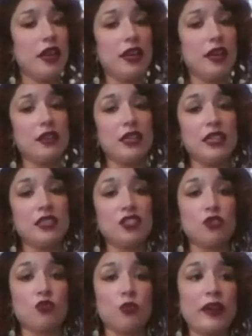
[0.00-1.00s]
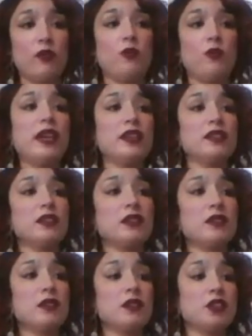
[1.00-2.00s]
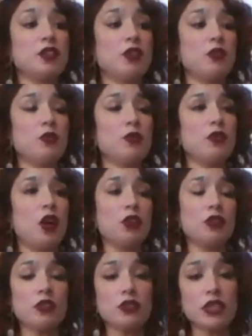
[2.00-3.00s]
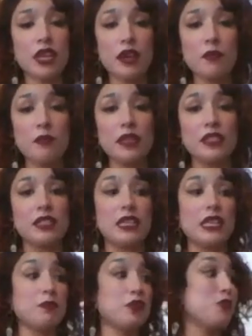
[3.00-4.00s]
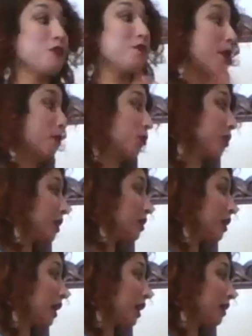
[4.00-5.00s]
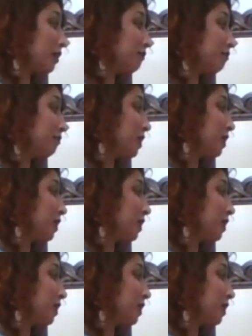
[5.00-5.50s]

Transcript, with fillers: And it's a great way to, you know, honor them and to keep their memory alive.